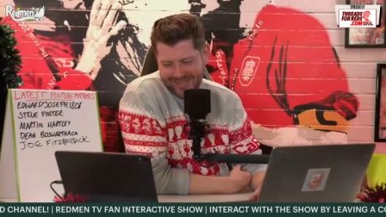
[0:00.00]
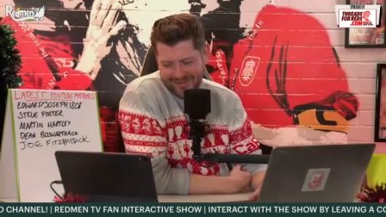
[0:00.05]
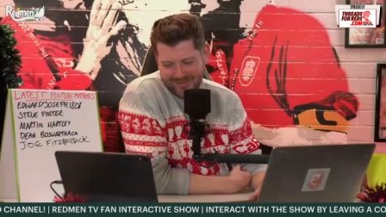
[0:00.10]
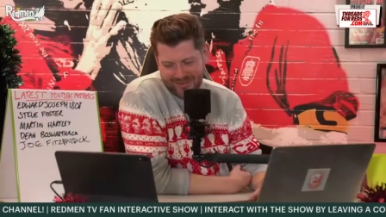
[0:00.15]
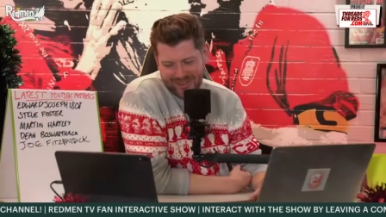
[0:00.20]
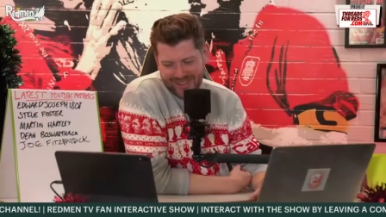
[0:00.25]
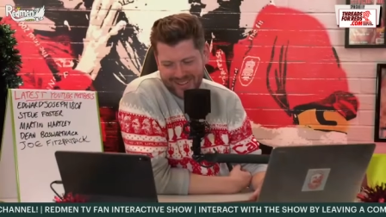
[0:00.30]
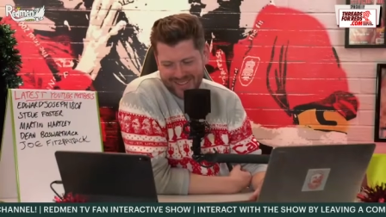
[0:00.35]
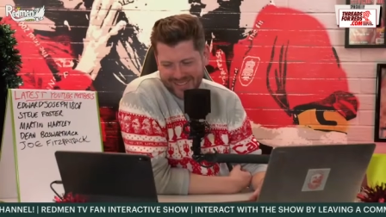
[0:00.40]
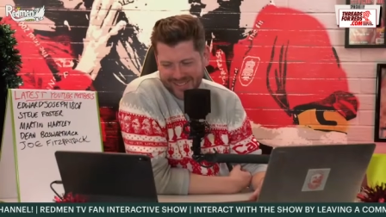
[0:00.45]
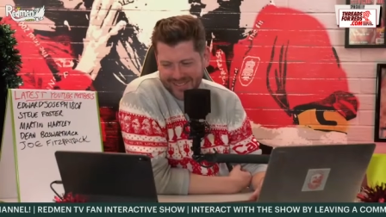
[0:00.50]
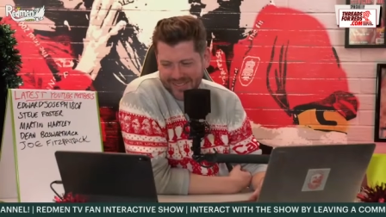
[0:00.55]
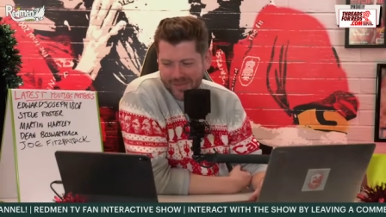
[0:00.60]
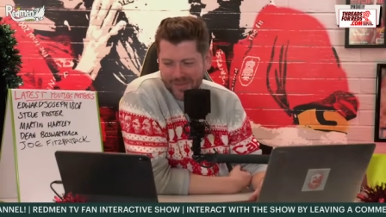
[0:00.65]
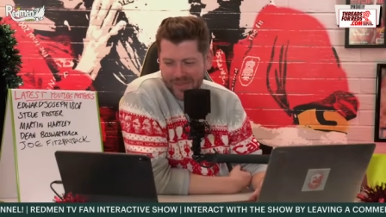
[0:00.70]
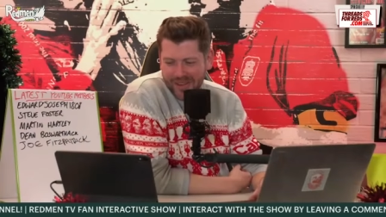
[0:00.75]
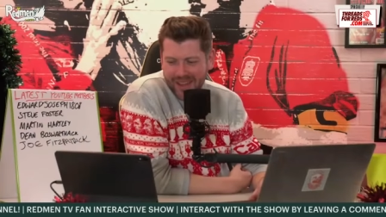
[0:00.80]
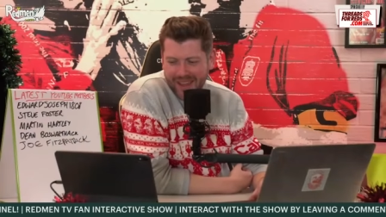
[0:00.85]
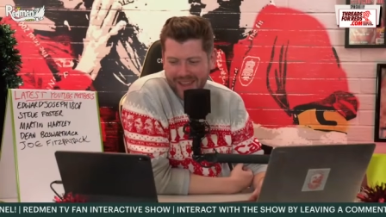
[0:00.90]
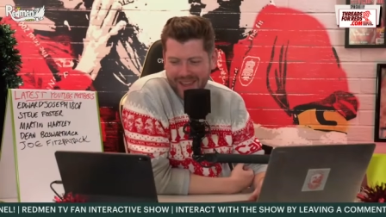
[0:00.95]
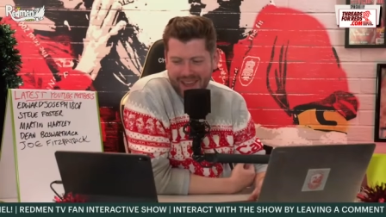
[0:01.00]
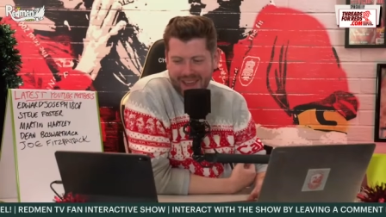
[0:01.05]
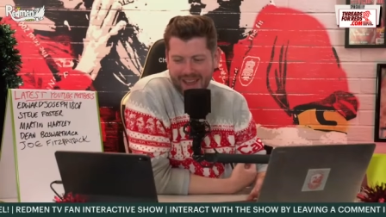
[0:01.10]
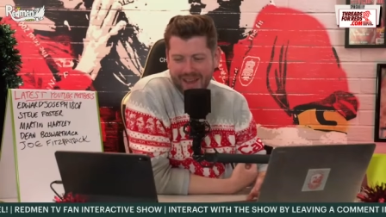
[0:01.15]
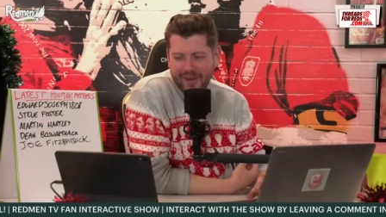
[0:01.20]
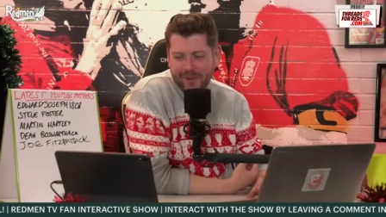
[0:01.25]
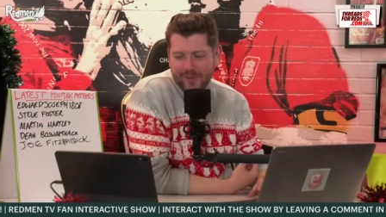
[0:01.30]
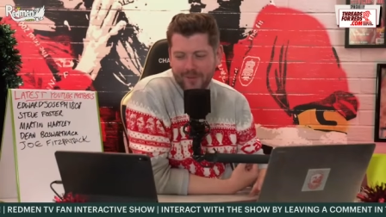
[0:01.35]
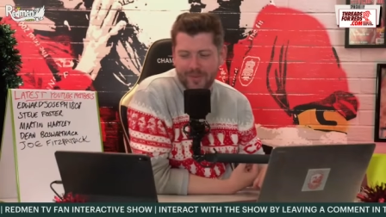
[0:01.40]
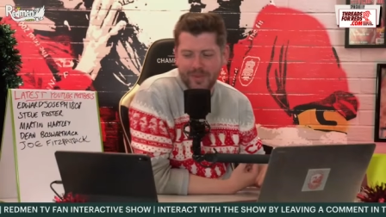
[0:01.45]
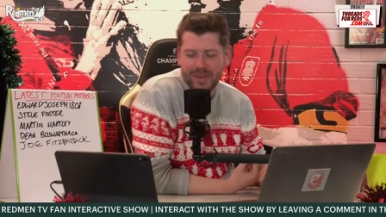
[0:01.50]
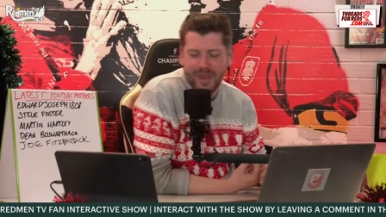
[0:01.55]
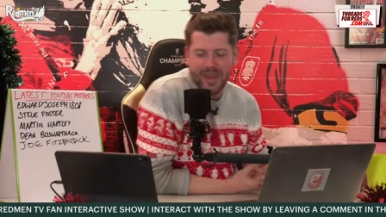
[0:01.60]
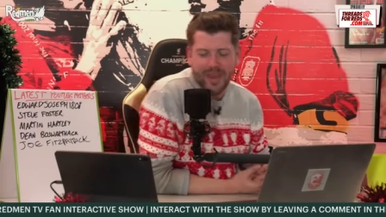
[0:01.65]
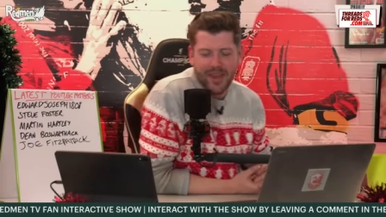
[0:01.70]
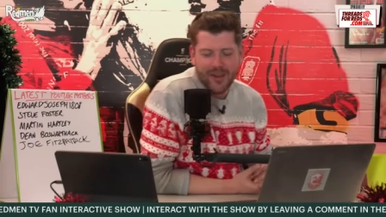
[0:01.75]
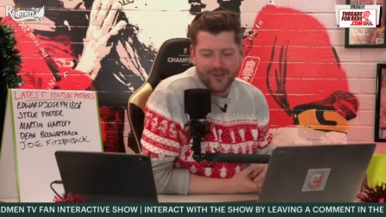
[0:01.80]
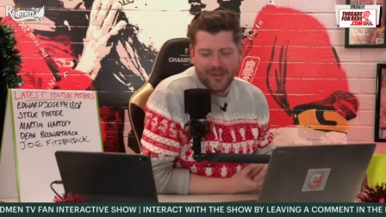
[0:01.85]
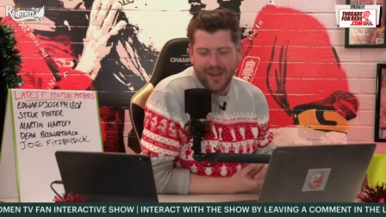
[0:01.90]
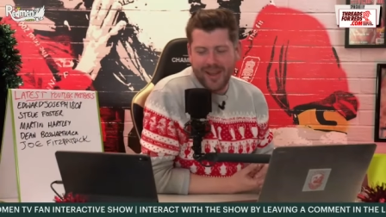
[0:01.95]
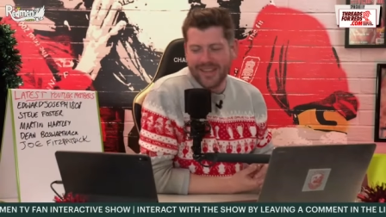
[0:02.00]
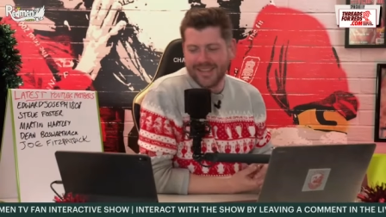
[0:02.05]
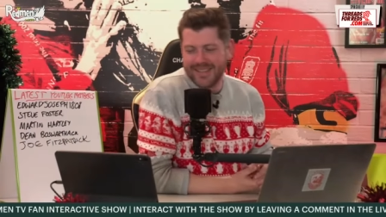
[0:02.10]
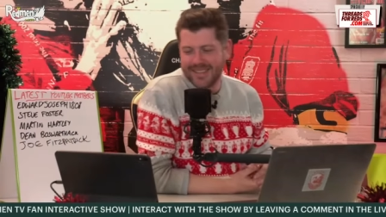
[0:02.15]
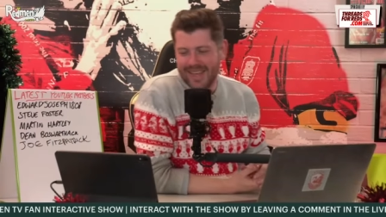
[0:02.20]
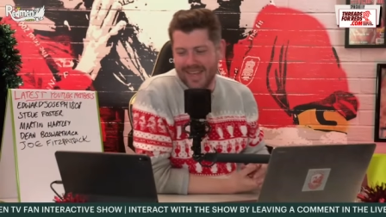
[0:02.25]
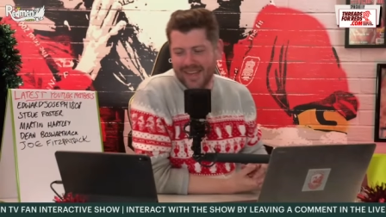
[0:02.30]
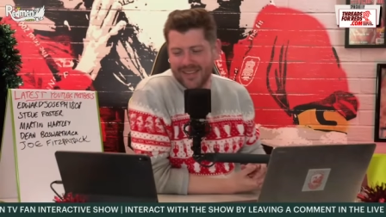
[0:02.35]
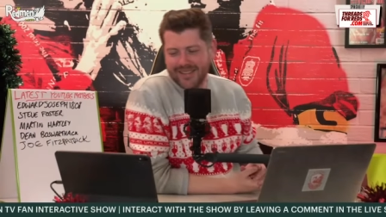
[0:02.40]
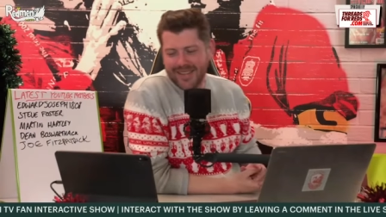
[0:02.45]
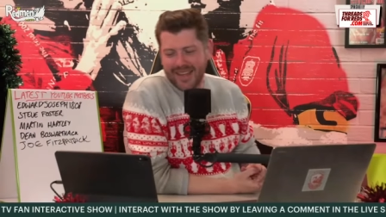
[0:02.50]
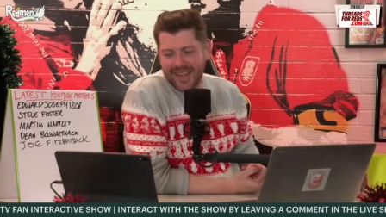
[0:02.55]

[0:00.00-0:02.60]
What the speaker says: Brilliant. Right, Sal.